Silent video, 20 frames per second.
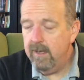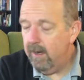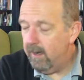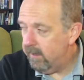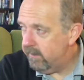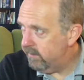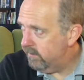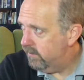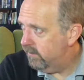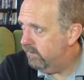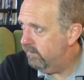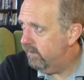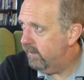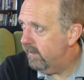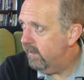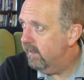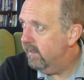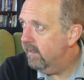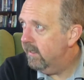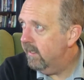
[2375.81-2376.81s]

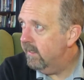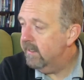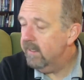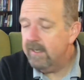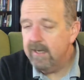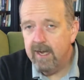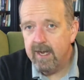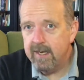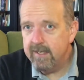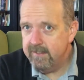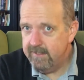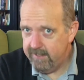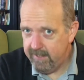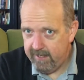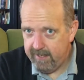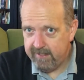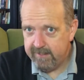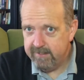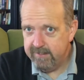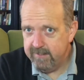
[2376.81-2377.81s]
artistry and the
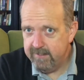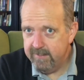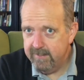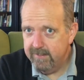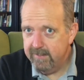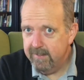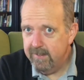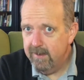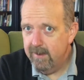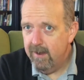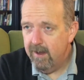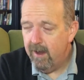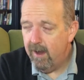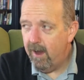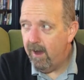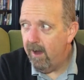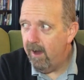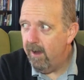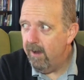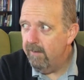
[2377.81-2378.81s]
context
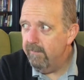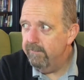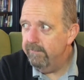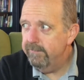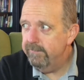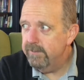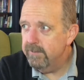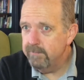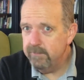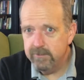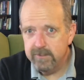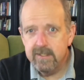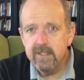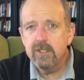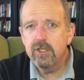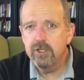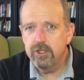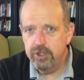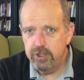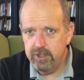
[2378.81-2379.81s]
of the
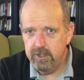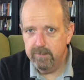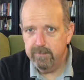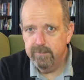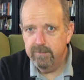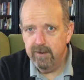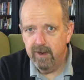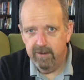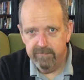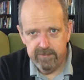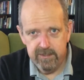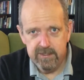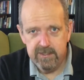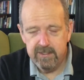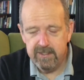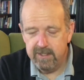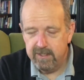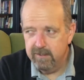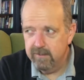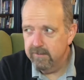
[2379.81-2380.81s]
musicianship of the
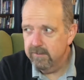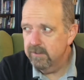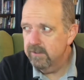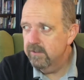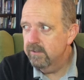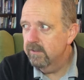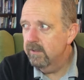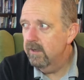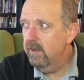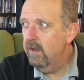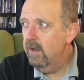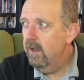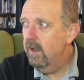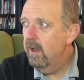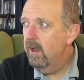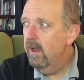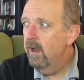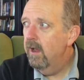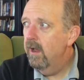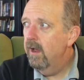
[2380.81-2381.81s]
singers.
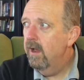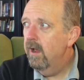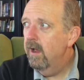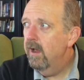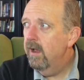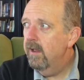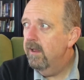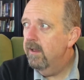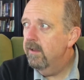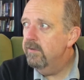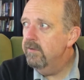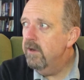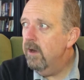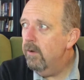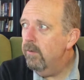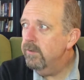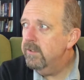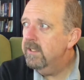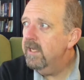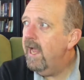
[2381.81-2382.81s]

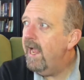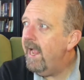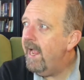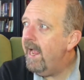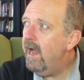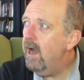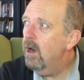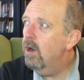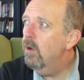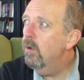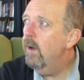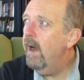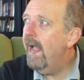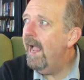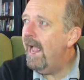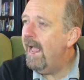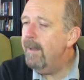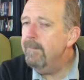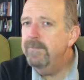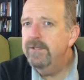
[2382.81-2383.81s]
Note how
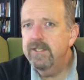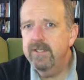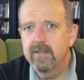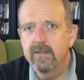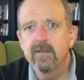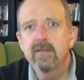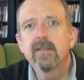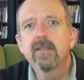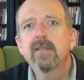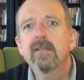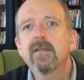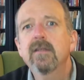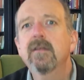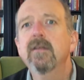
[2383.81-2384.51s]
absent